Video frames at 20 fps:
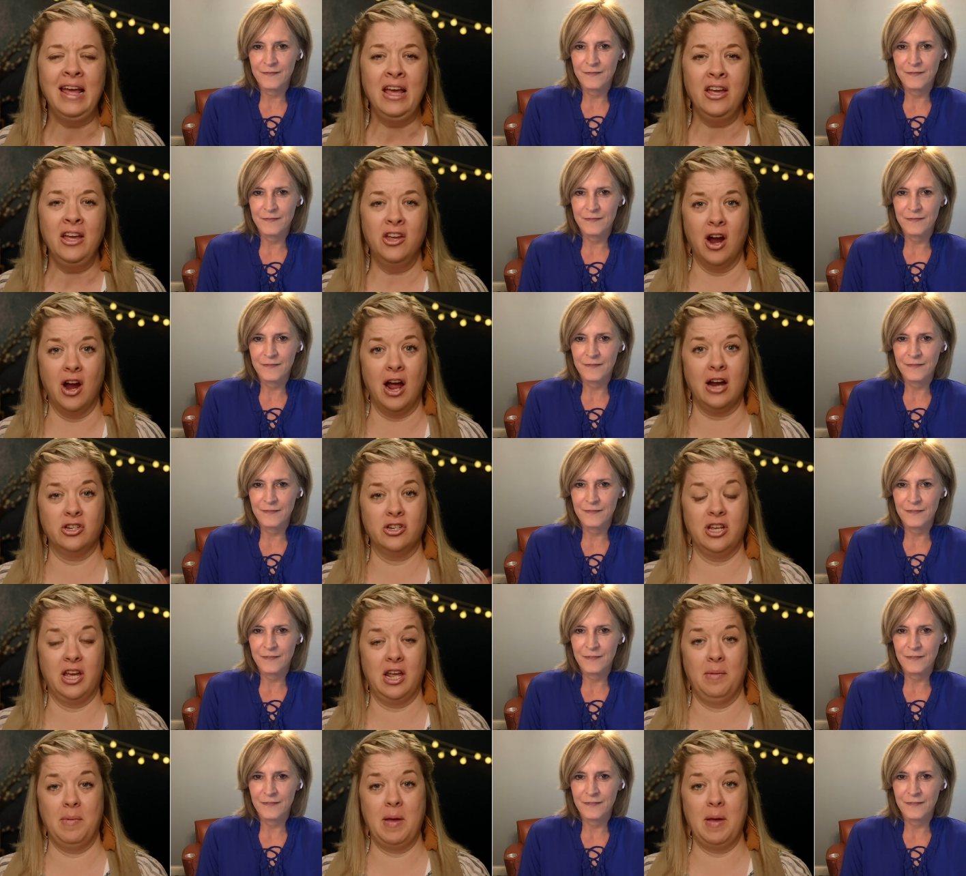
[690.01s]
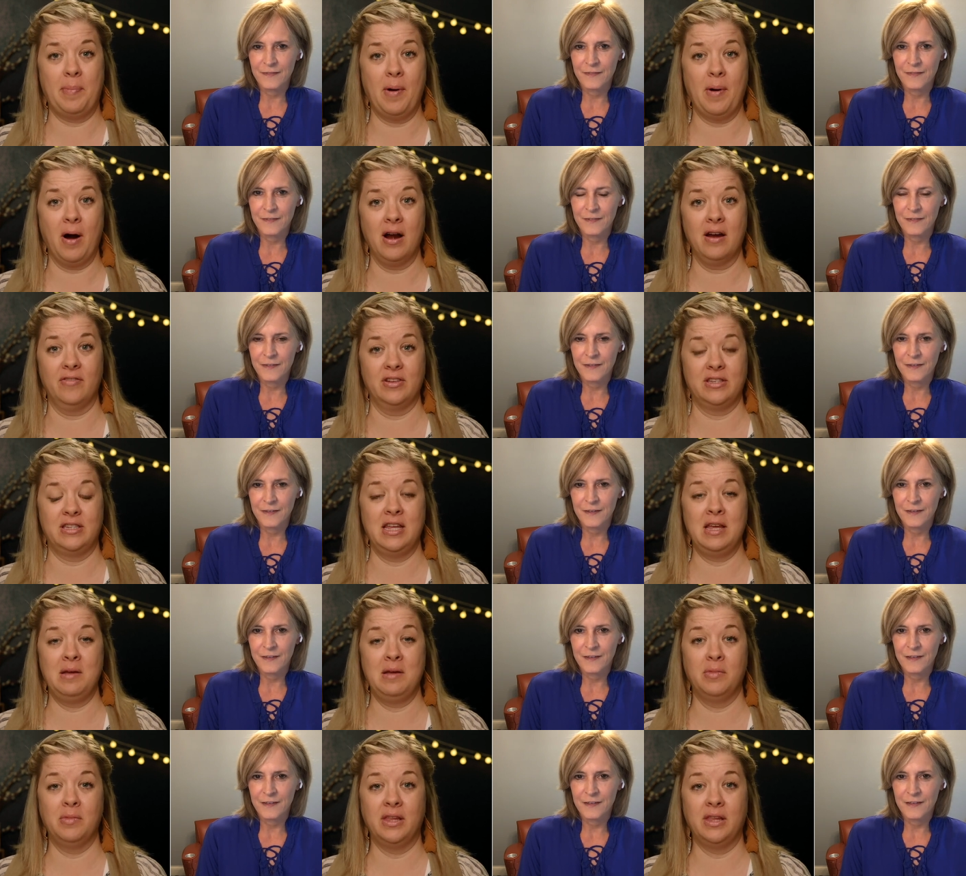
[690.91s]
Speaker 1: You're actually going to be a part of a
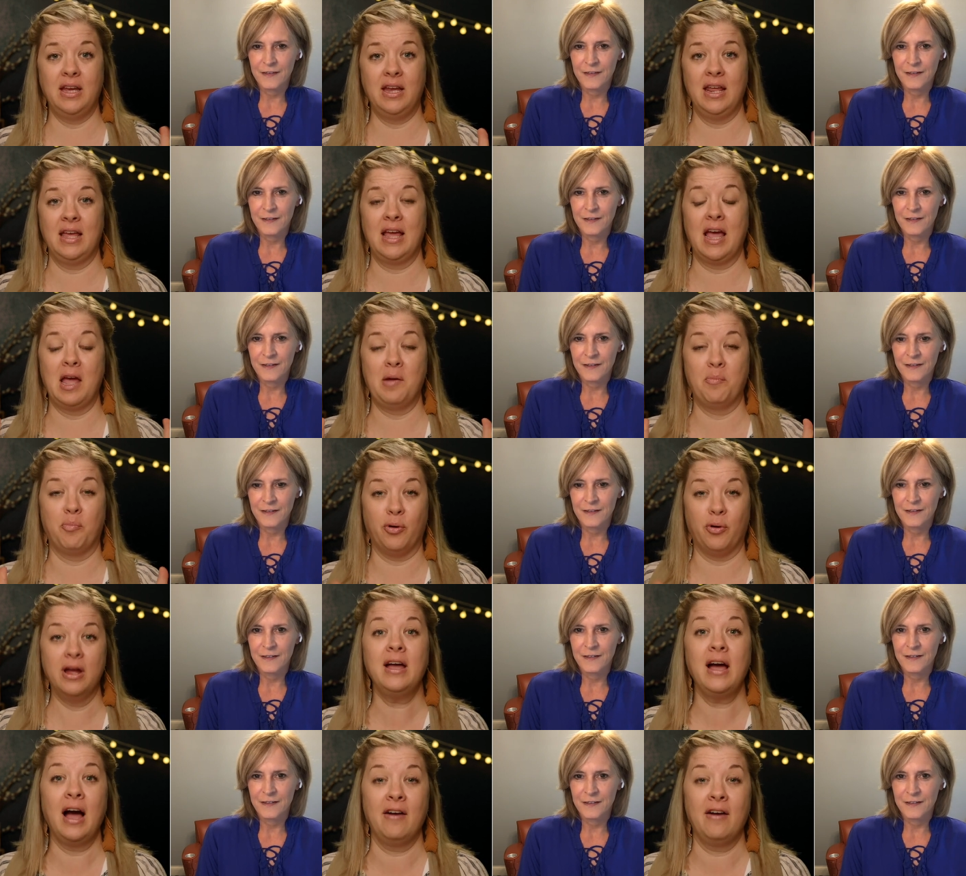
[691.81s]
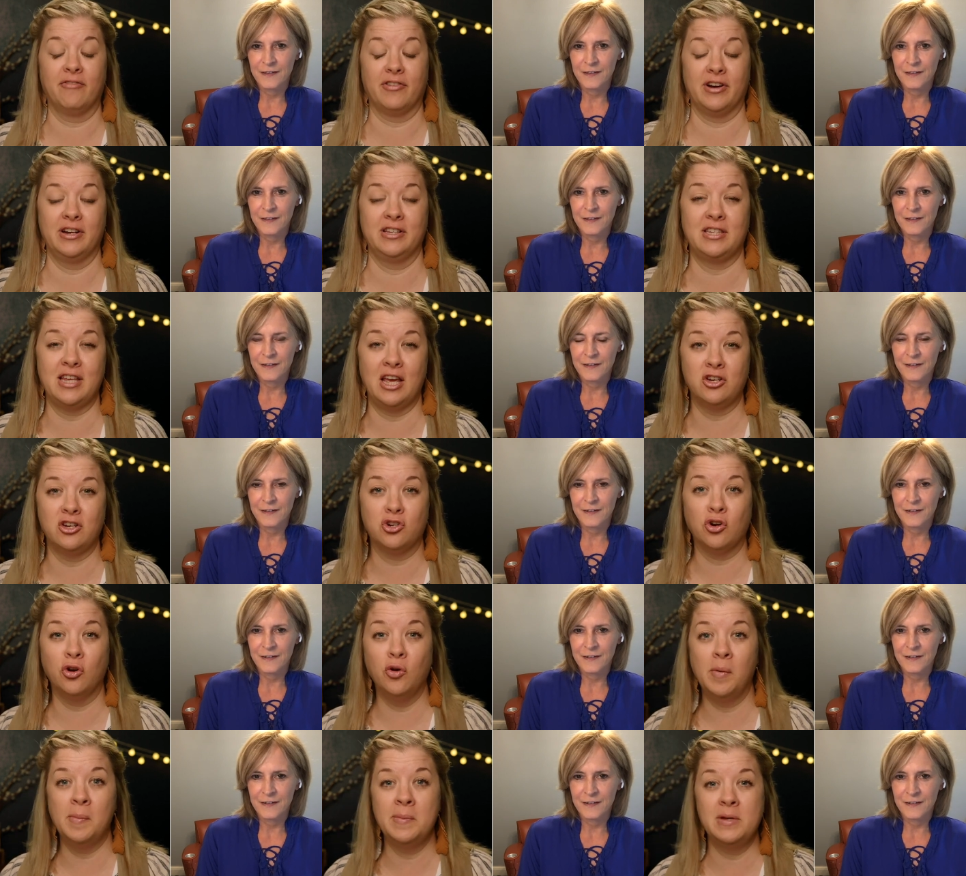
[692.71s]
team leading a pre conference at
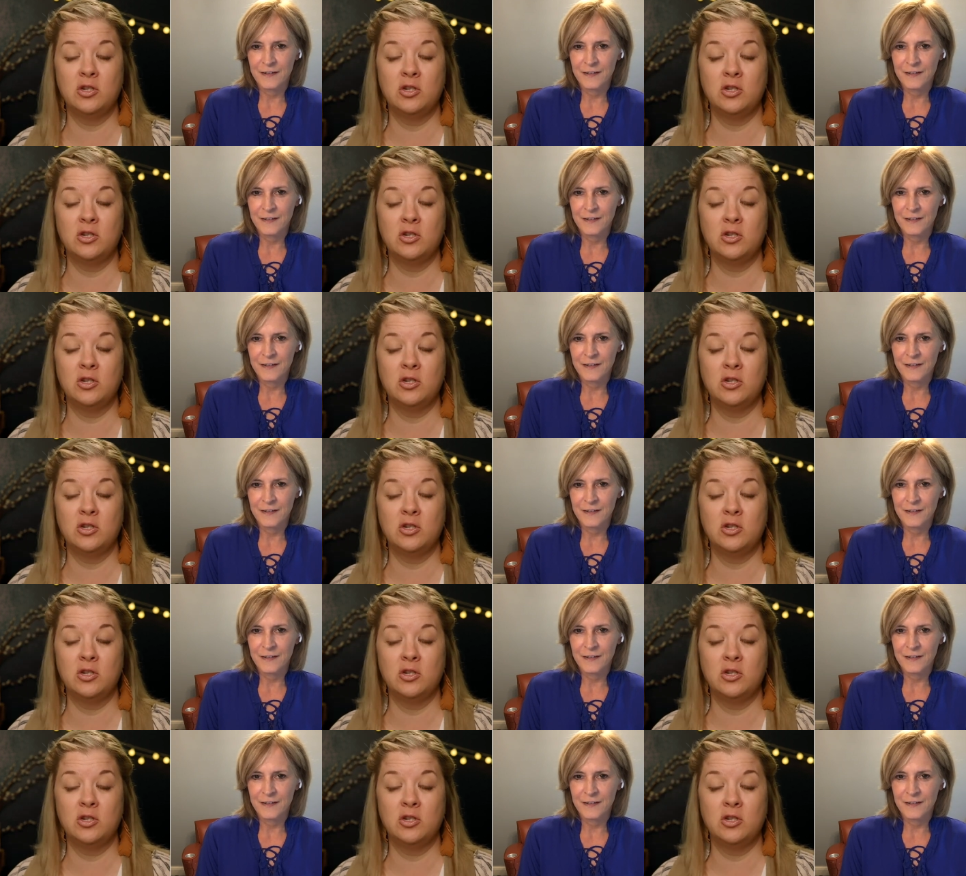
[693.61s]
True Woman